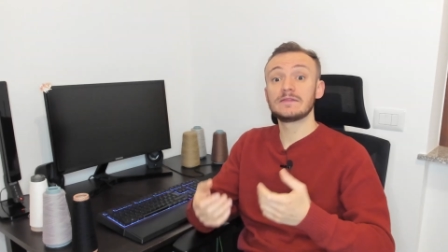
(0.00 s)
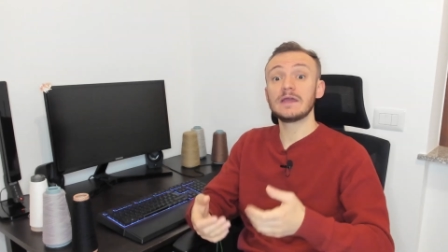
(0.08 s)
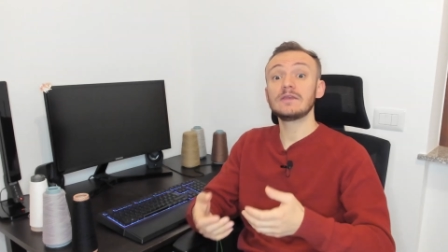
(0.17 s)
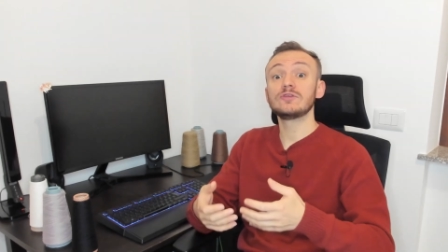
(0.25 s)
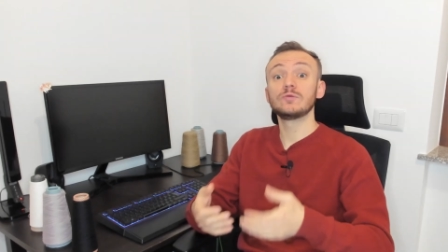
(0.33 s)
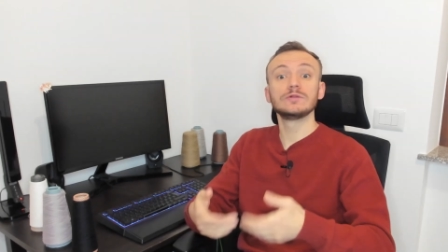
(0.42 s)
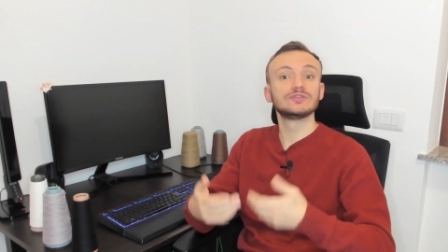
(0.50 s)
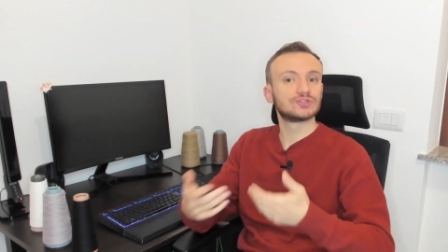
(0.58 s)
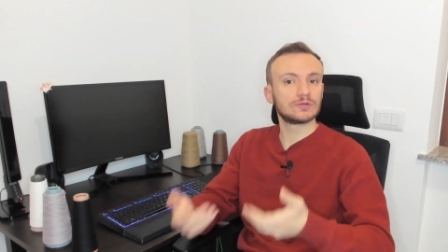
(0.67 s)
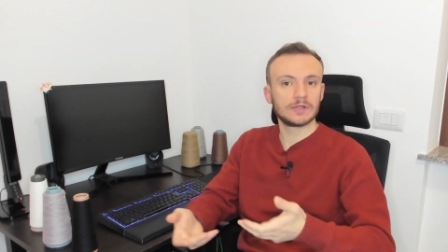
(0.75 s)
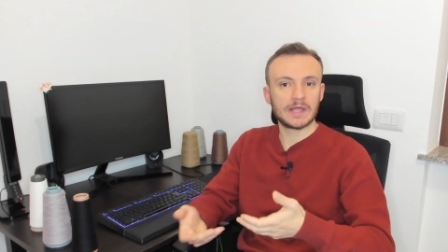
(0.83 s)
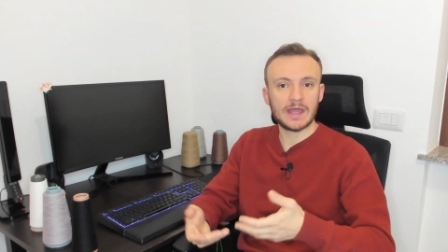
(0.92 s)
Then you will
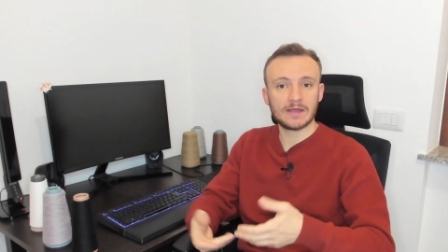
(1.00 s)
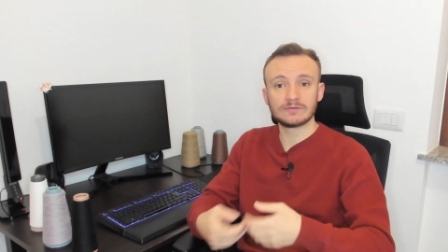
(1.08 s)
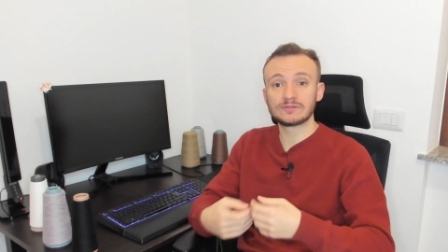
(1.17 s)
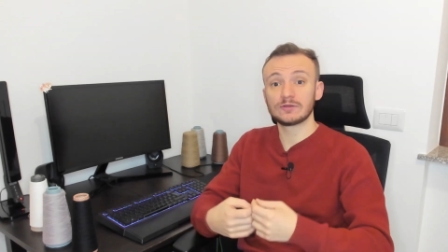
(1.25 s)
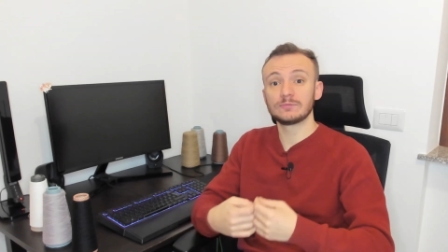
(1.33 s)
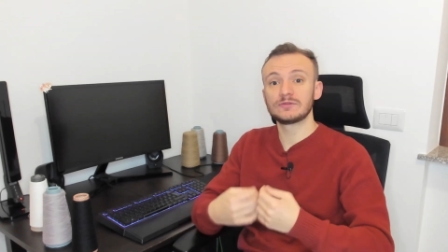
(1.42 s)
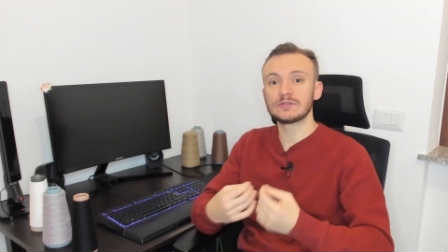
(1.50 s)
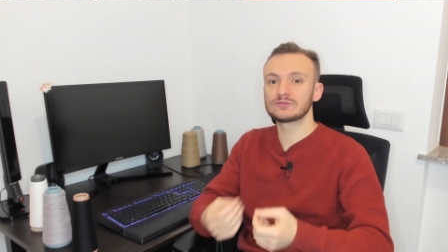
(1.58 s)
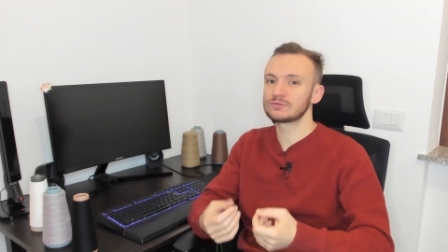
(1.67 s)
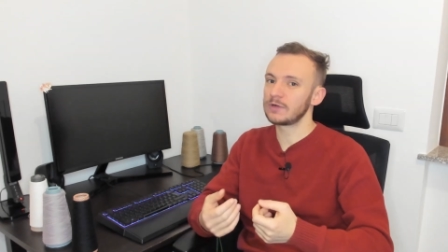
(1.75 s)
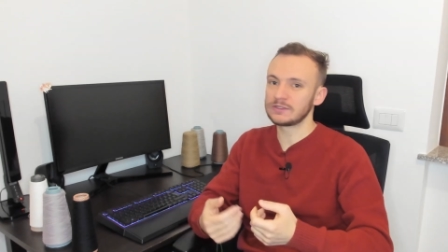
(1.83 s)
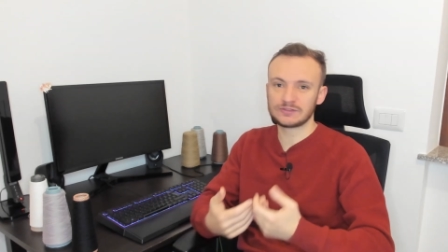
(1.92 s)
surely have some
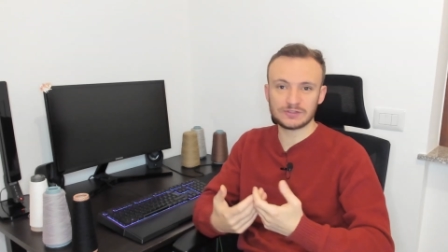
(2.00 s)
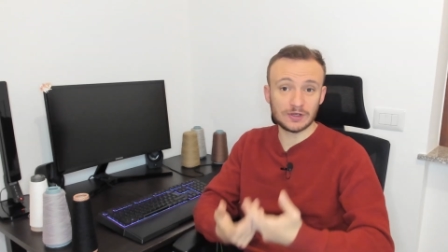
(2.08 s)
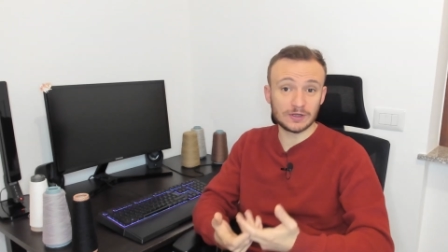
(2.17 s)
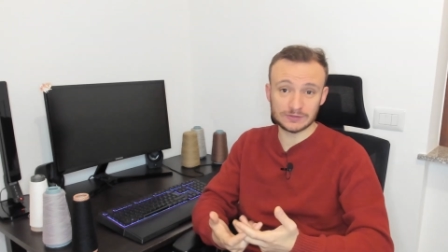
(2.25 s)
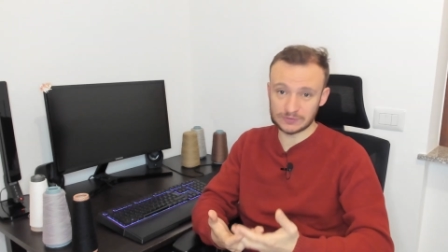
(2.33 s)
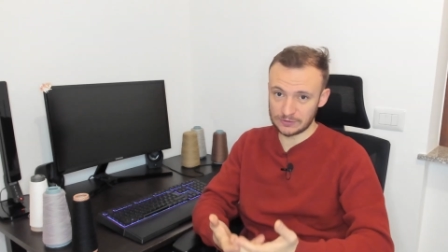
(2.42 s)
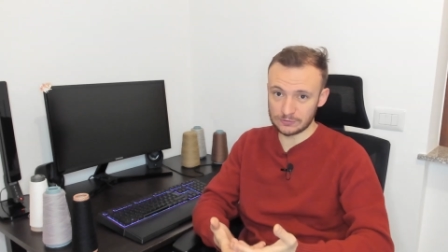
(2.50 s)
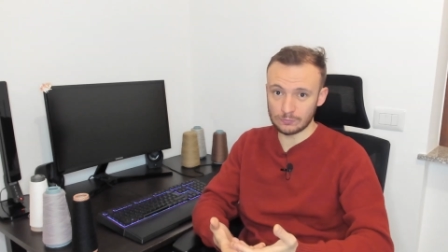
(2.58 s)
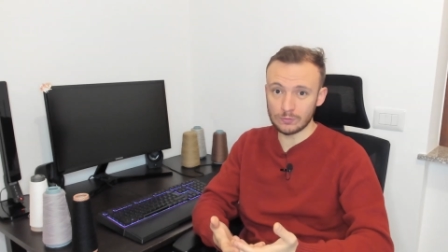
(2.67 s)
texturized yarns in your